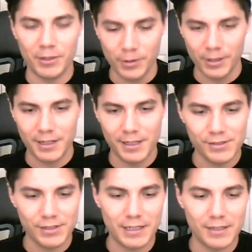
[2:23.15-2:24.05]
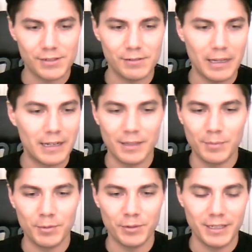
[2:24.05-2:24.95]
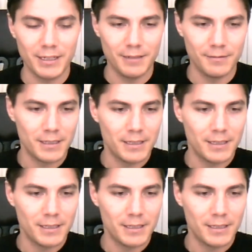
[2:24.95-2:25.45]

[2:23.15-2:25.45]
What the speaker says: organized and get anything people needed.